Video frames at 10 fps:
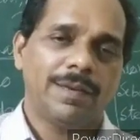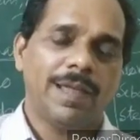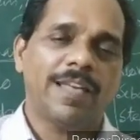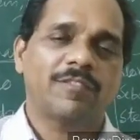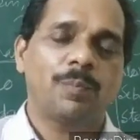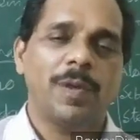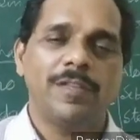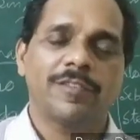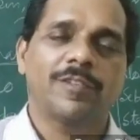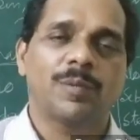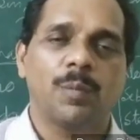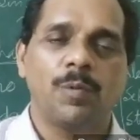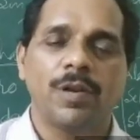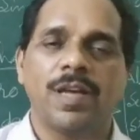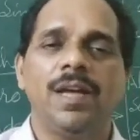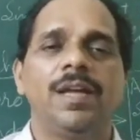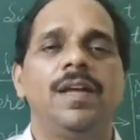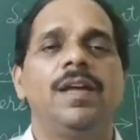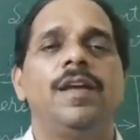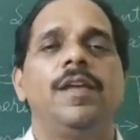last pages of the book,
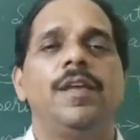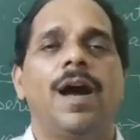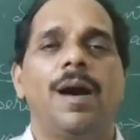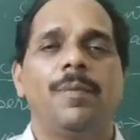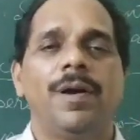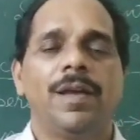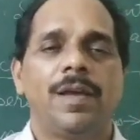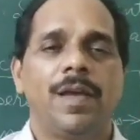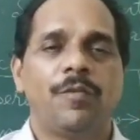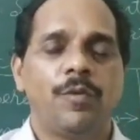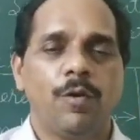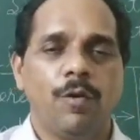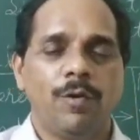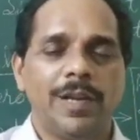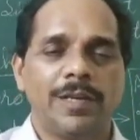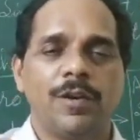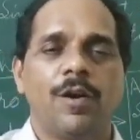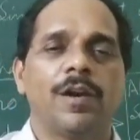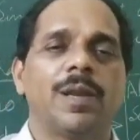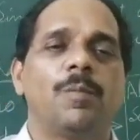you have a few little
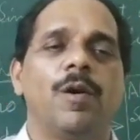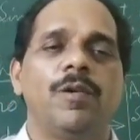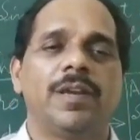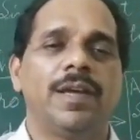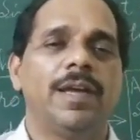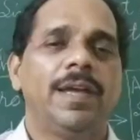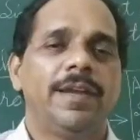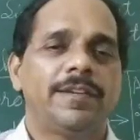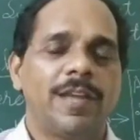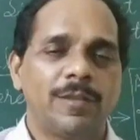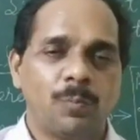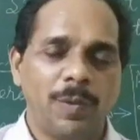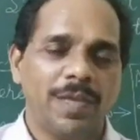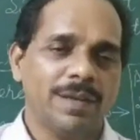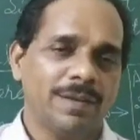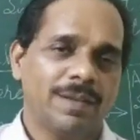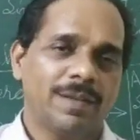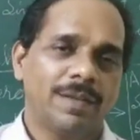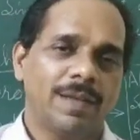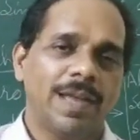note about Shakespeare
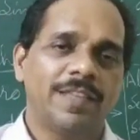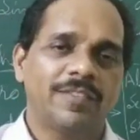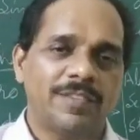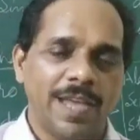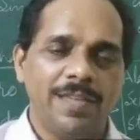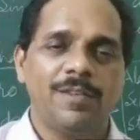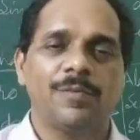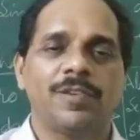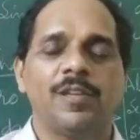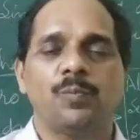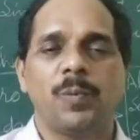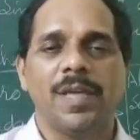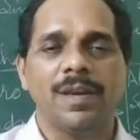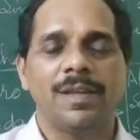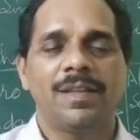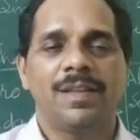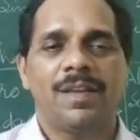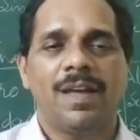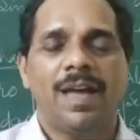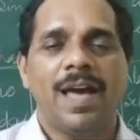and the stage of Shakespeare,
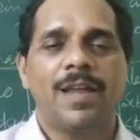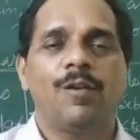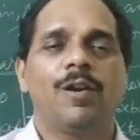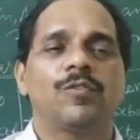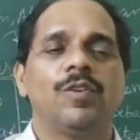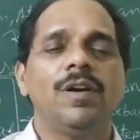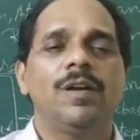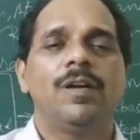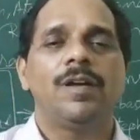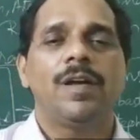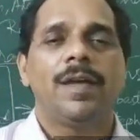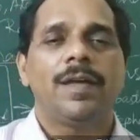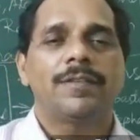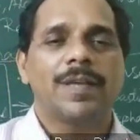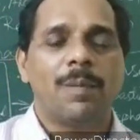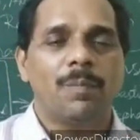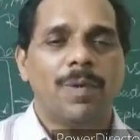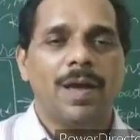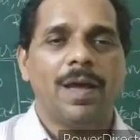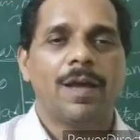and also
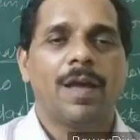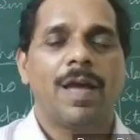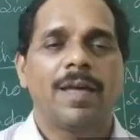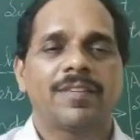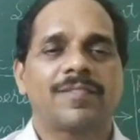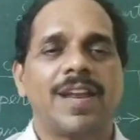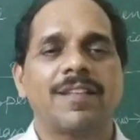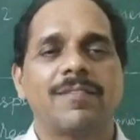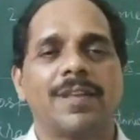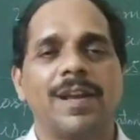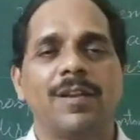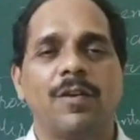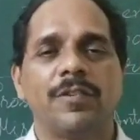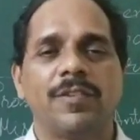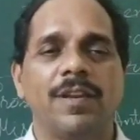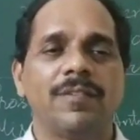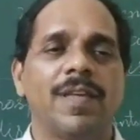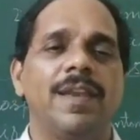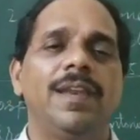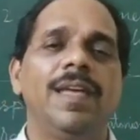some structural questions
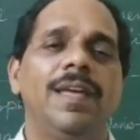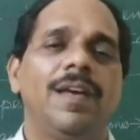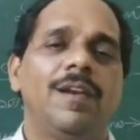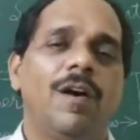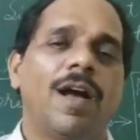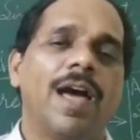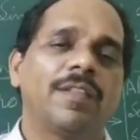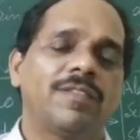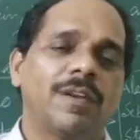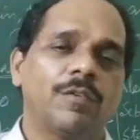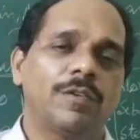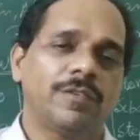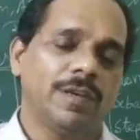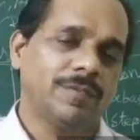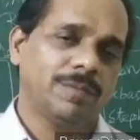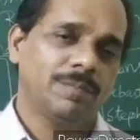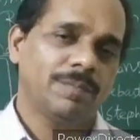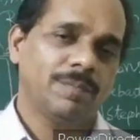and long answer questions.